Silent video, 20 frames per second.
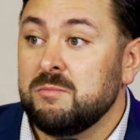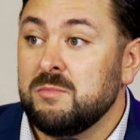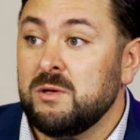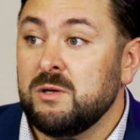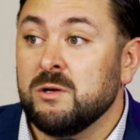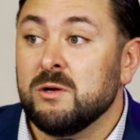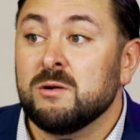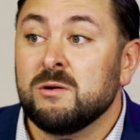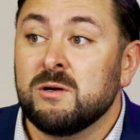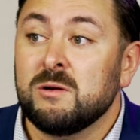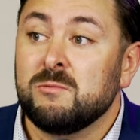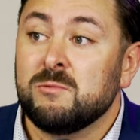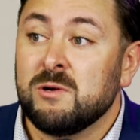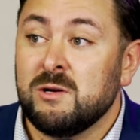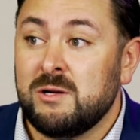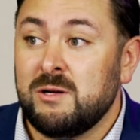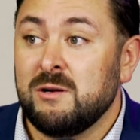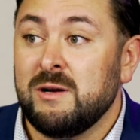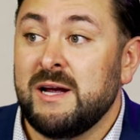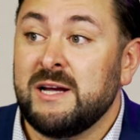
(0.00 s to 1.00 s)
You're going to
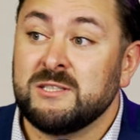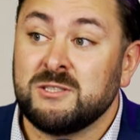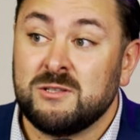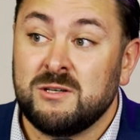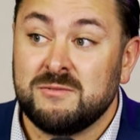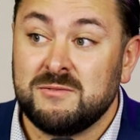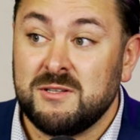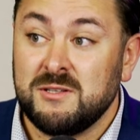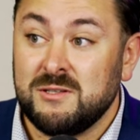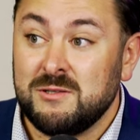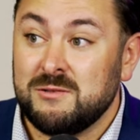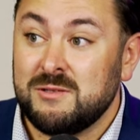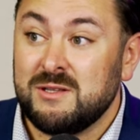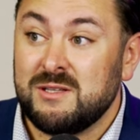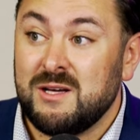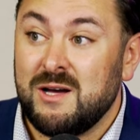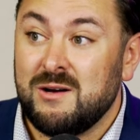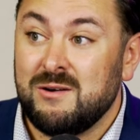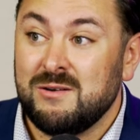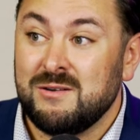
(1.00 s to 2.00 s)
work your ass off to do it,
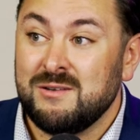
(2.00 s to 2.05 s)
though.